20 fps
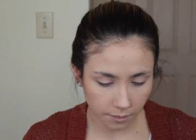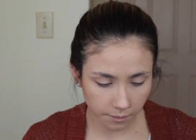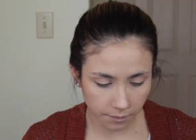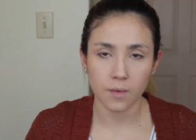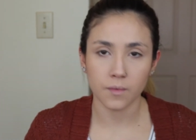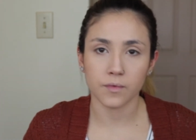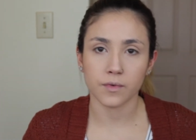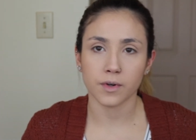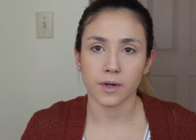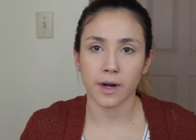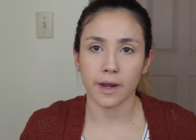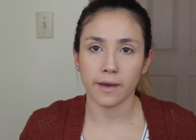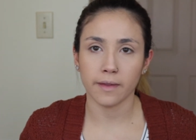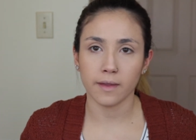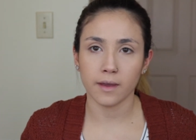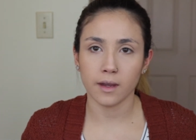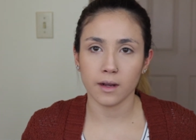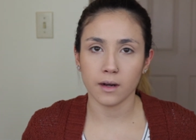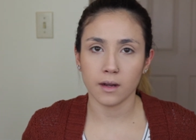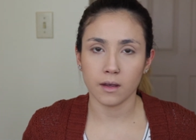And for
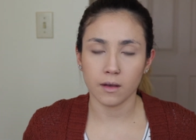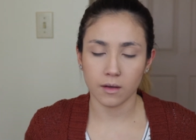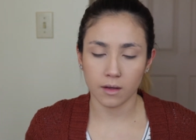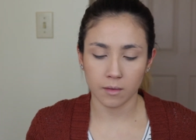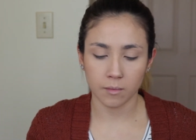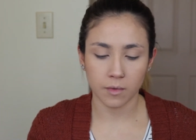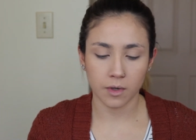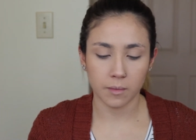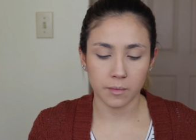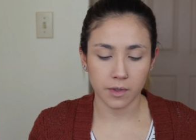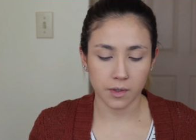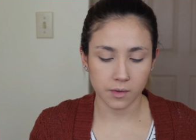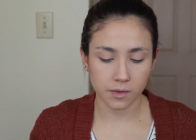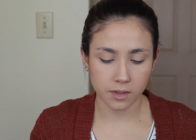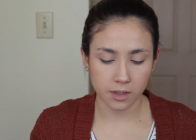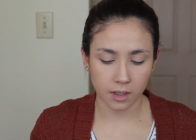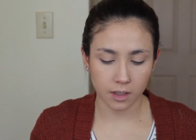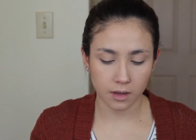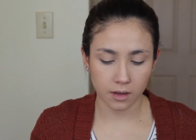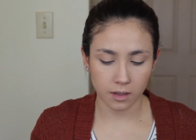highlight, I'm going to be
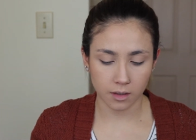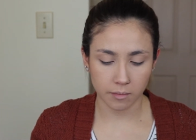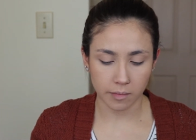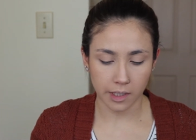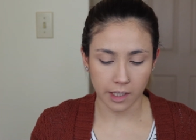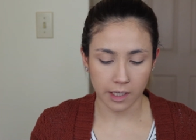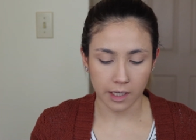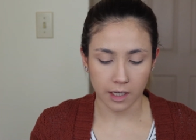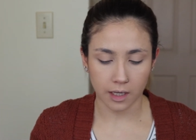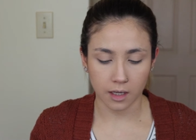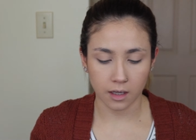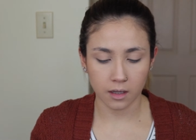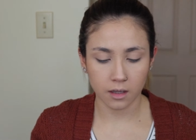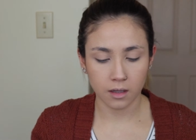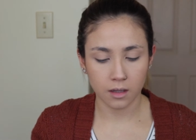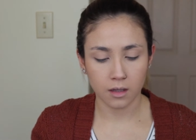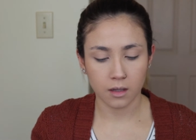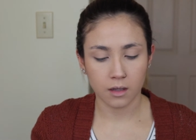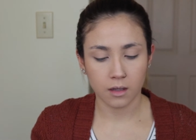using the Becca